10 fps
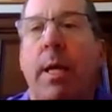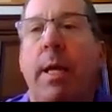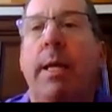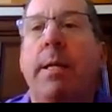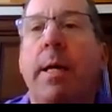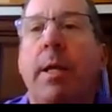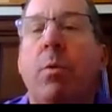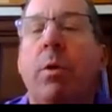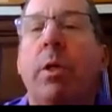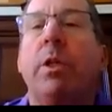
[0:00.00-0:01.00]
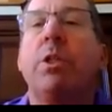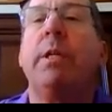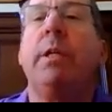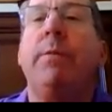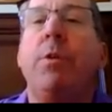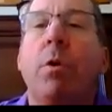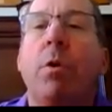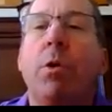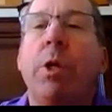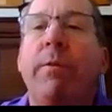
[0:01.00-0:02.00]
In other words, if you're
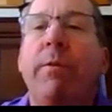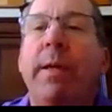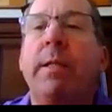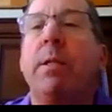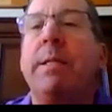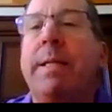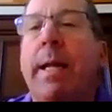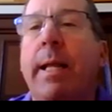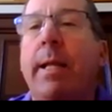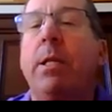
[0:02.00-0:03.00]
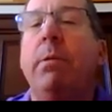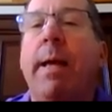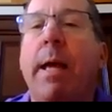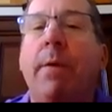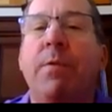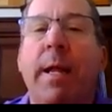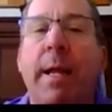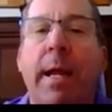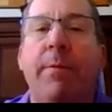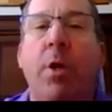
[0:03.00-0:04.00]
going to evict a tenant, you have to
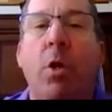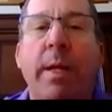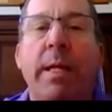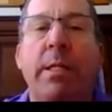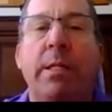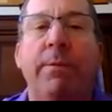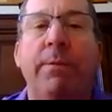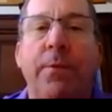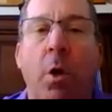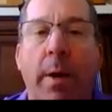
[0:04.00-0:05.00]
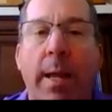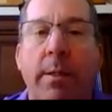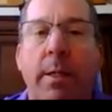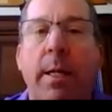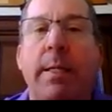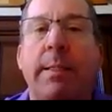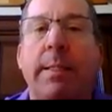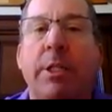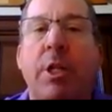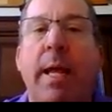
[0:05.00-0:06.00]
have a reason for it,
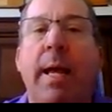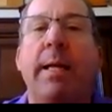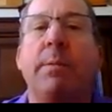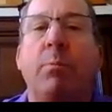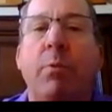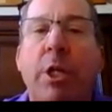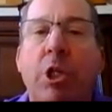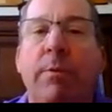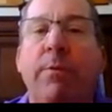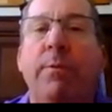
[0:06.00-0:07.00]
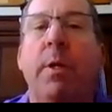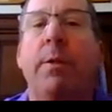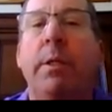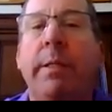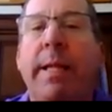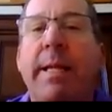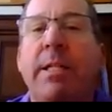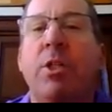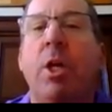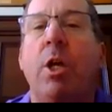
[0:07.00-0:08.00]
such as breach of the
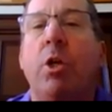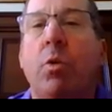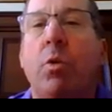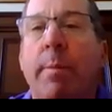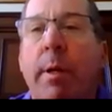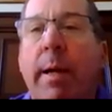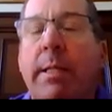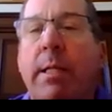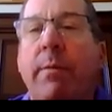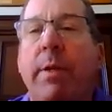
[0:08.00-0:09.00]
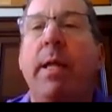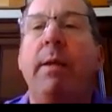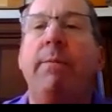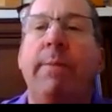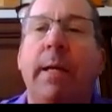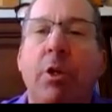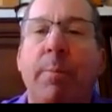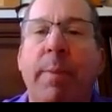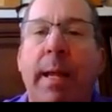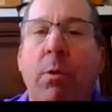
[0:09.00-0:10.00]
lease, criminal activity, failure to
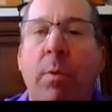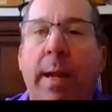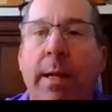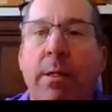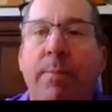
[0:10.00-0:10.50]
pay rent.